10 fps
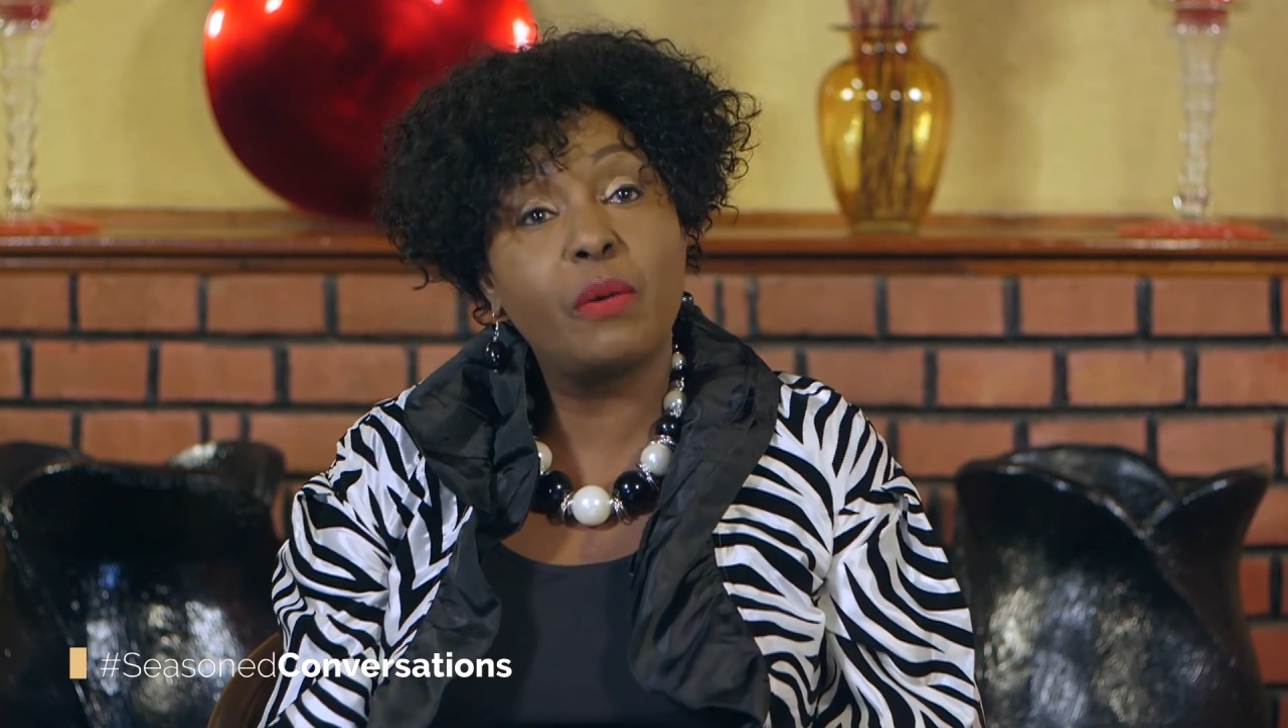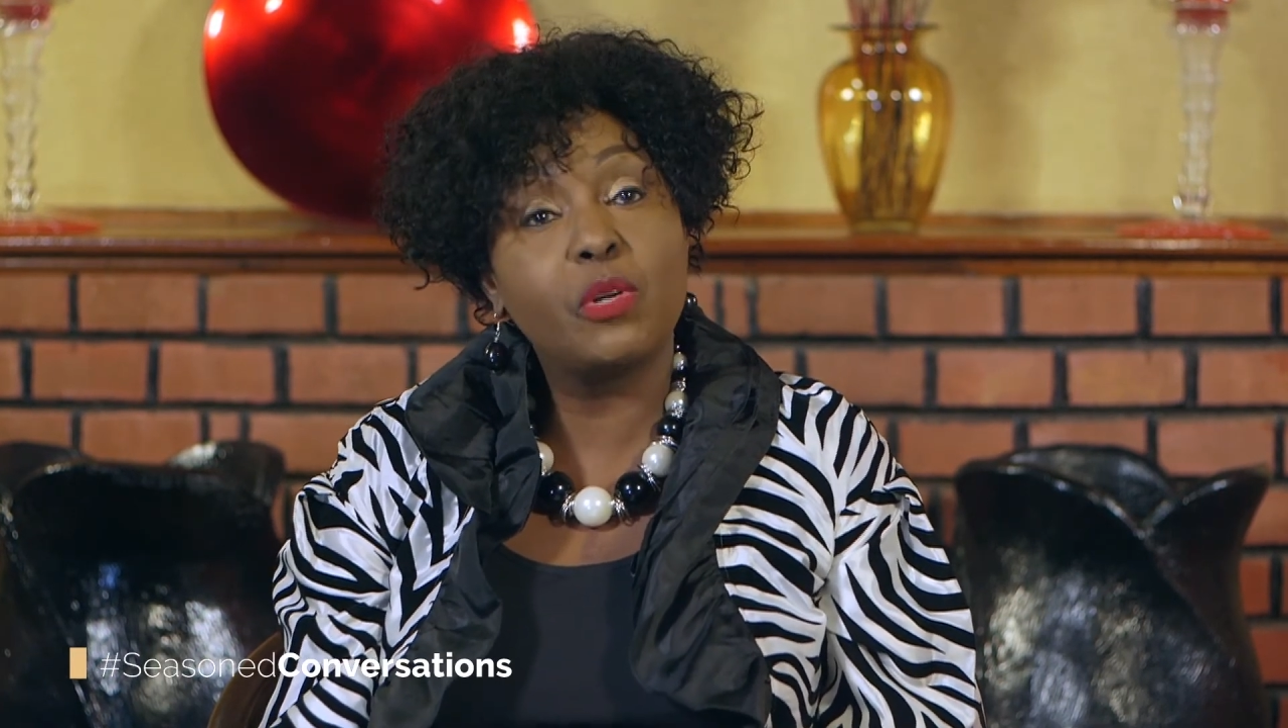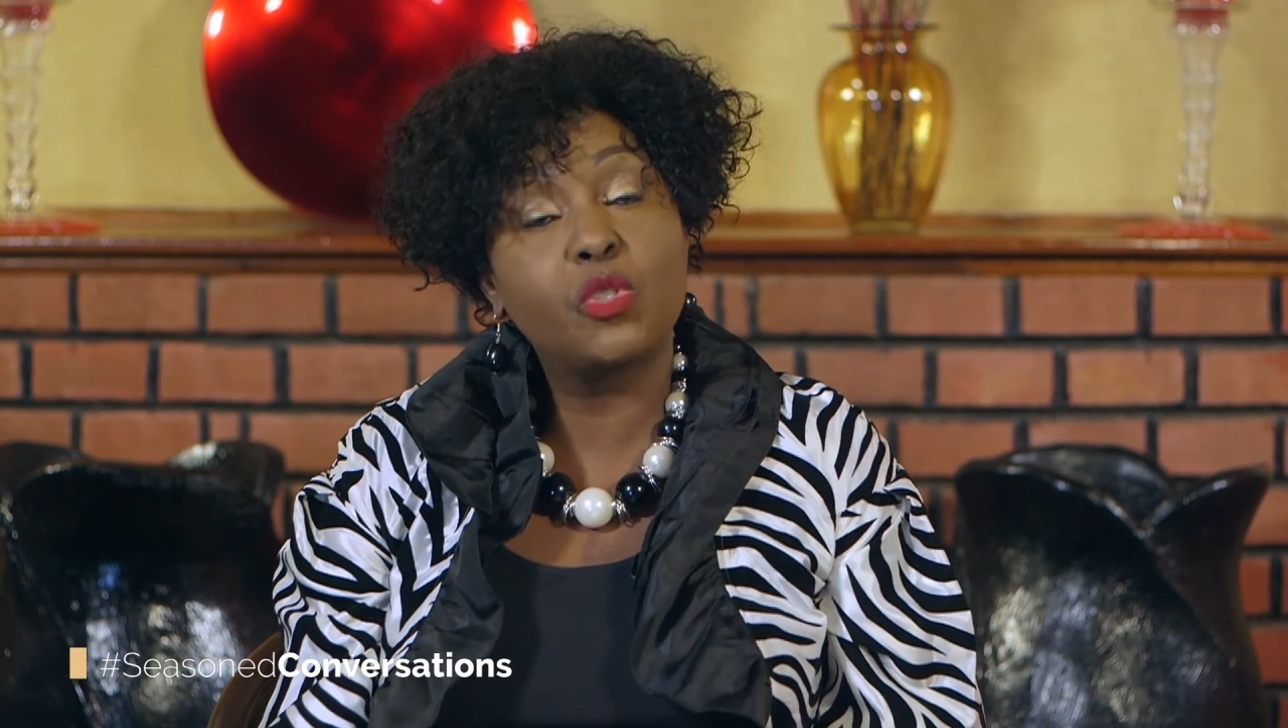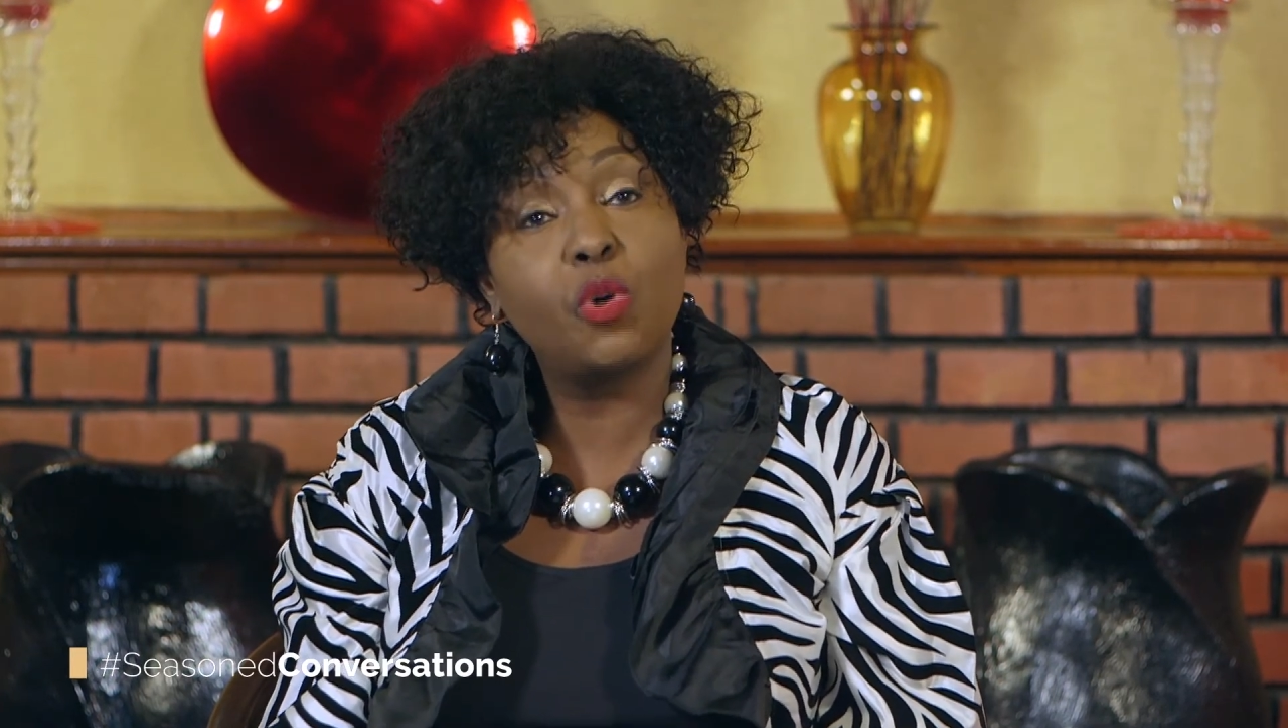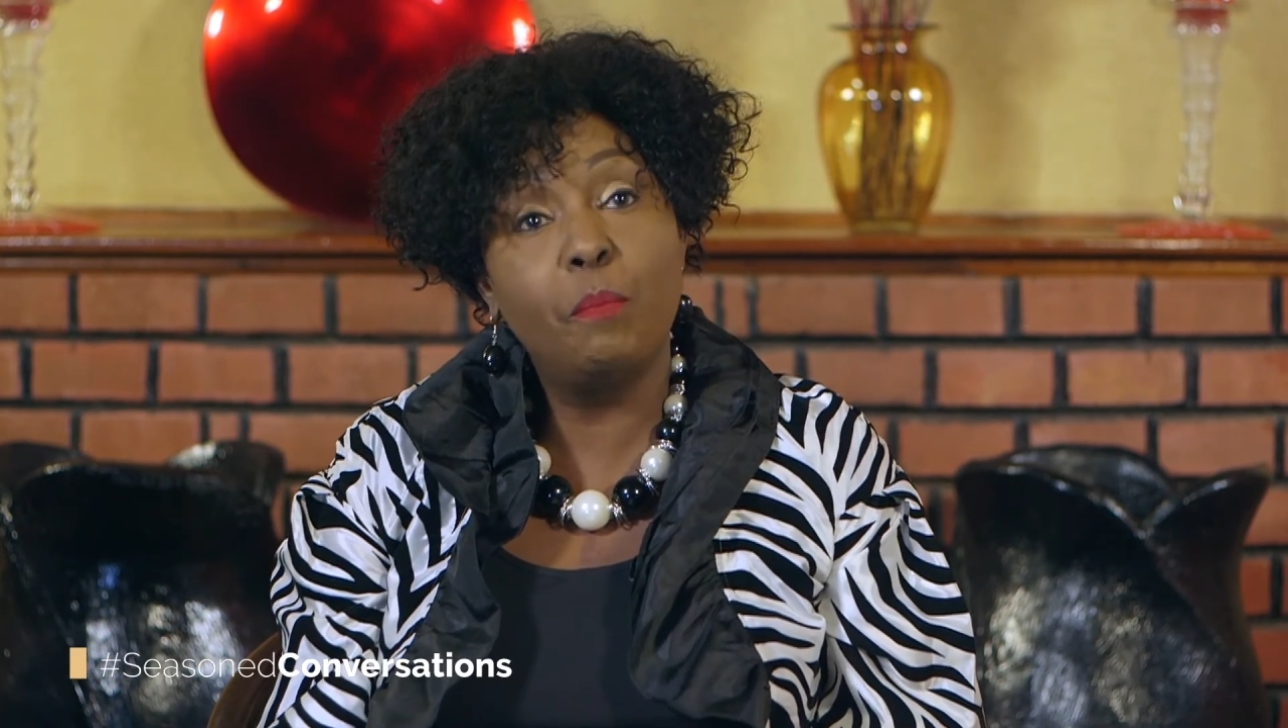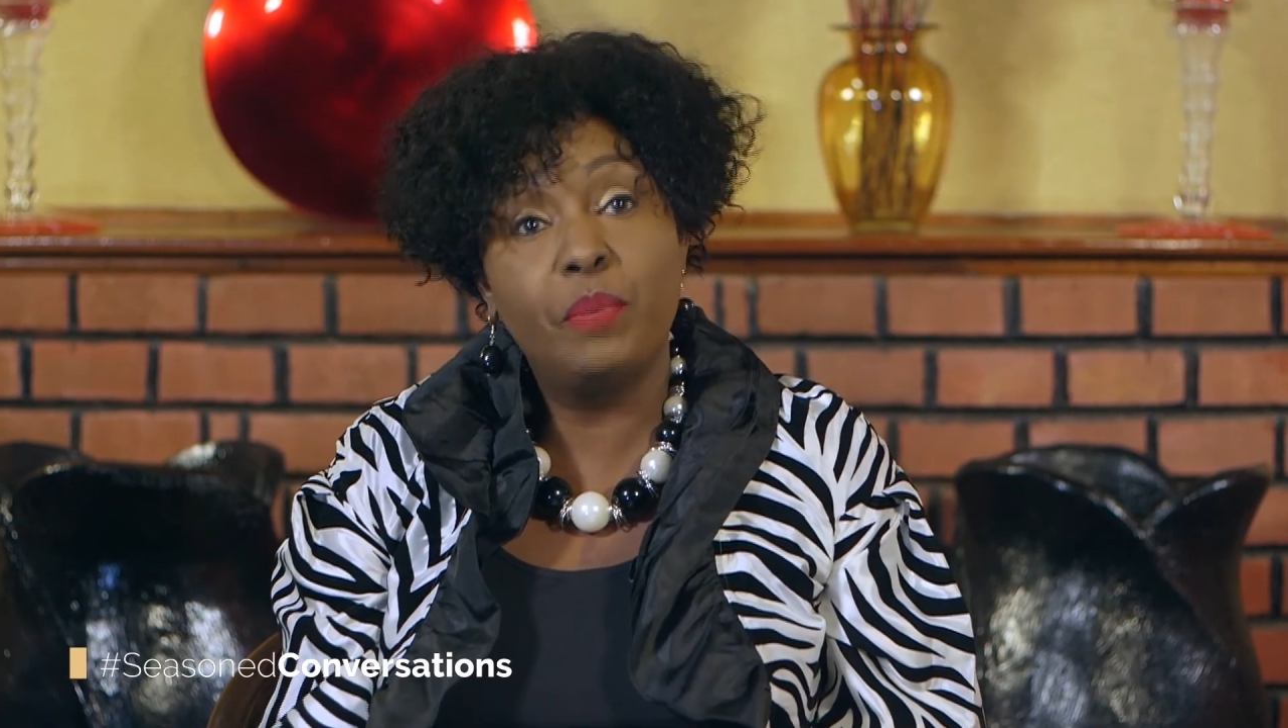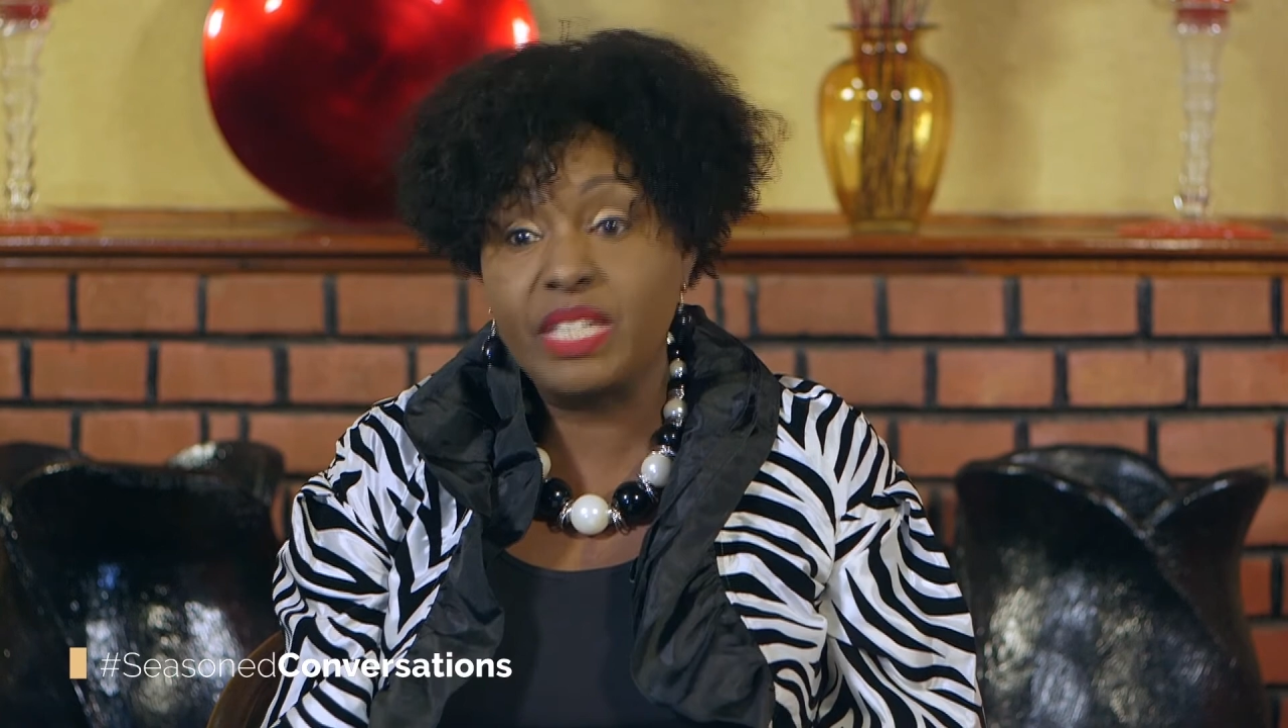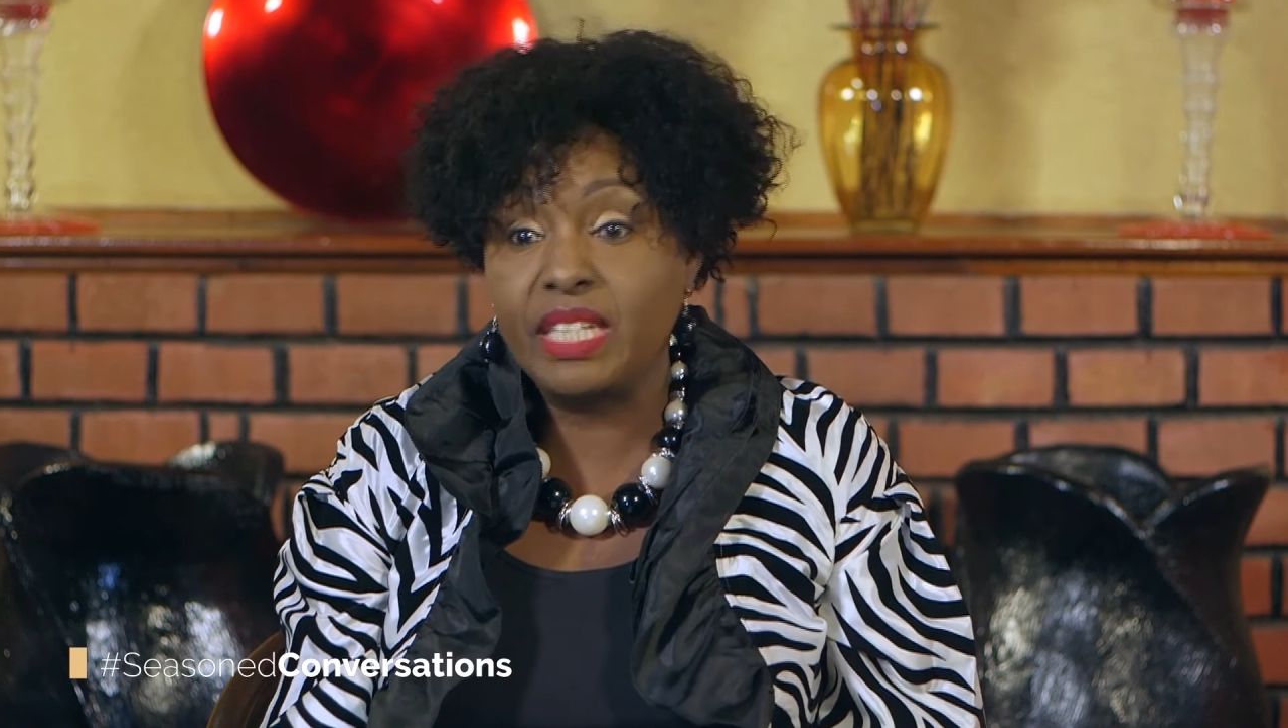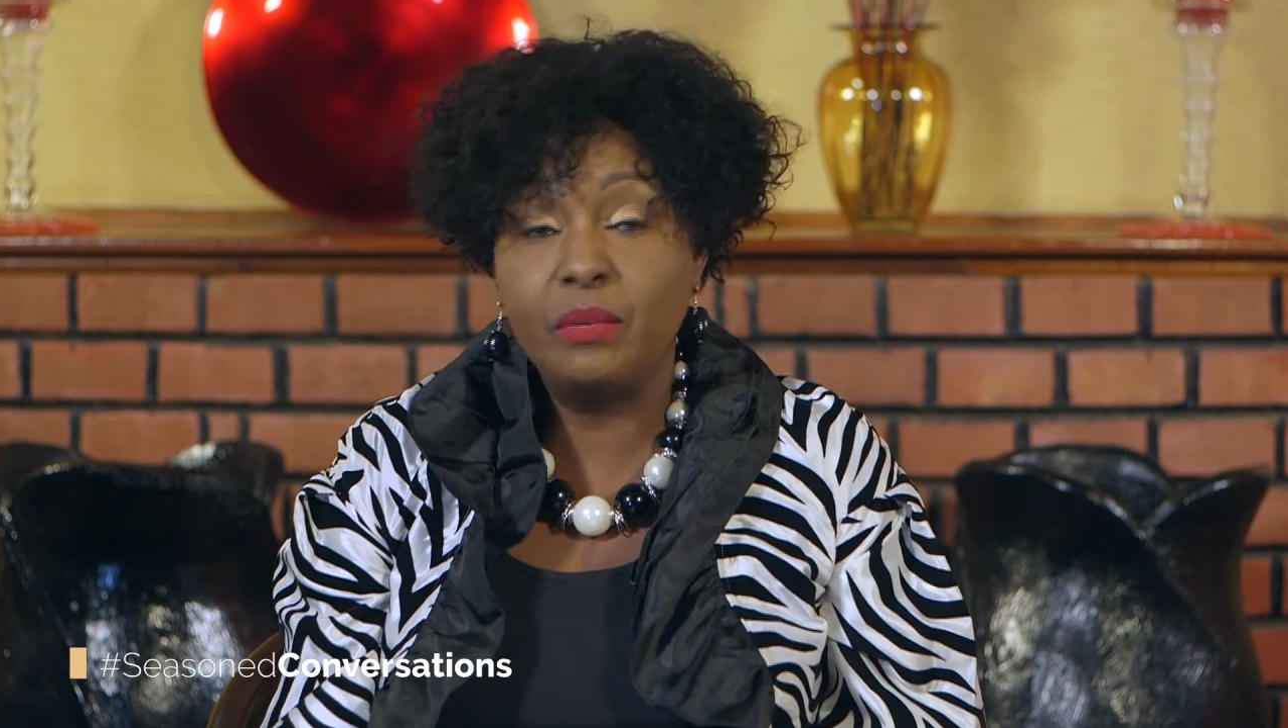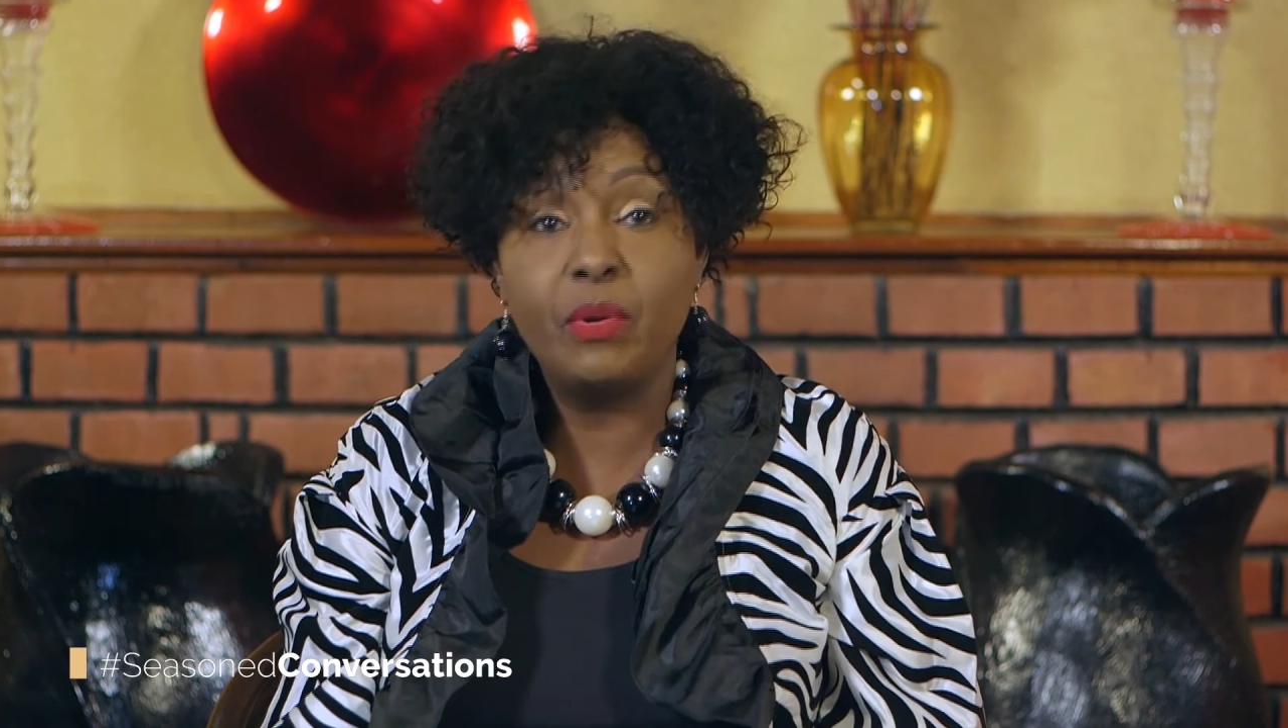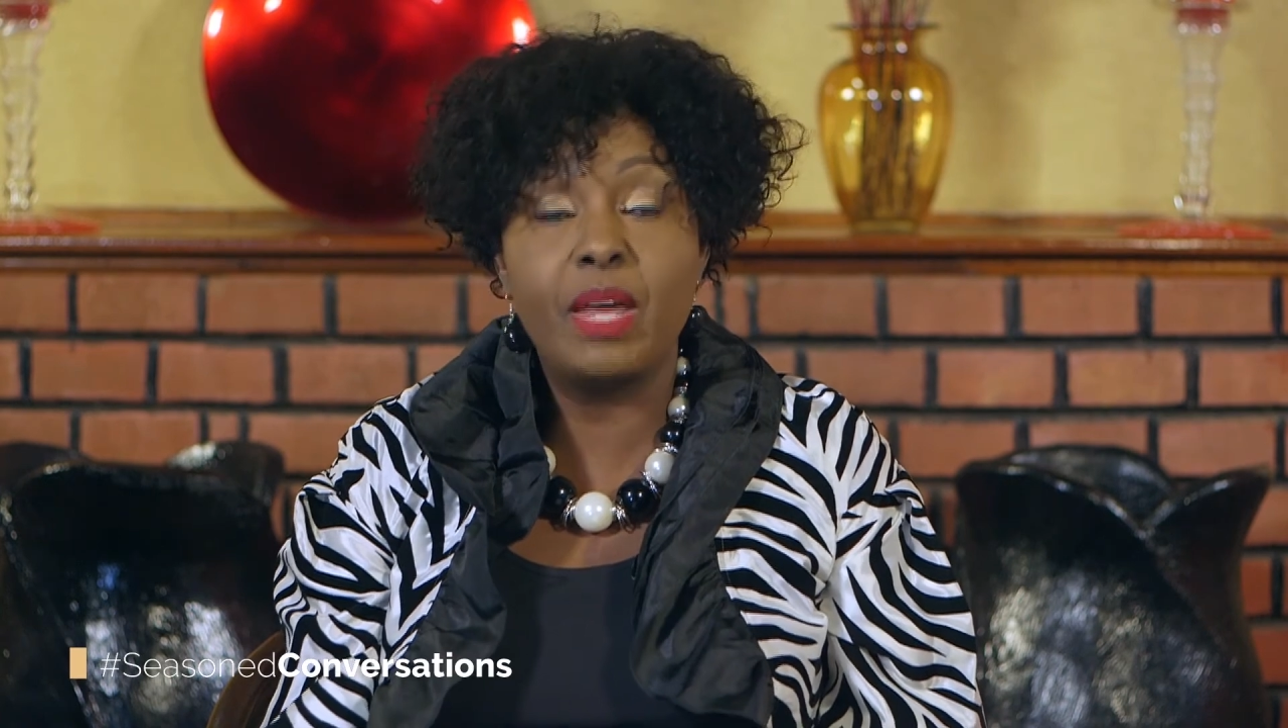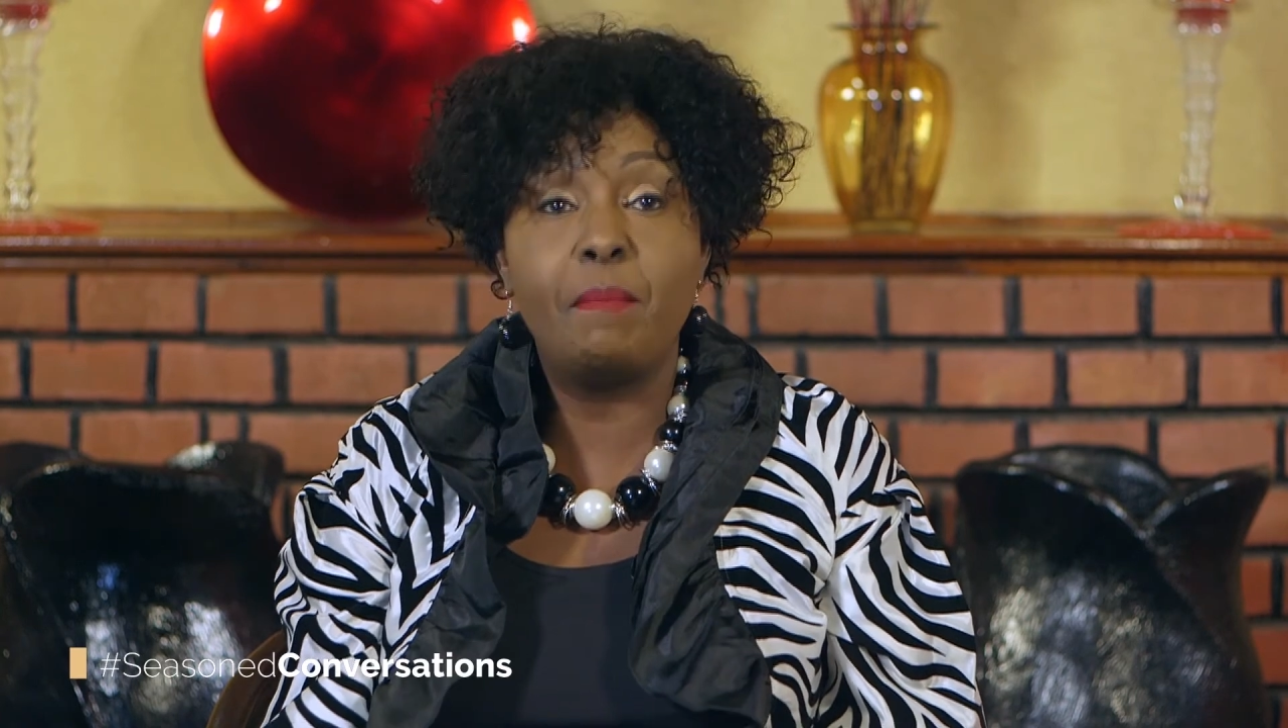was so busy with the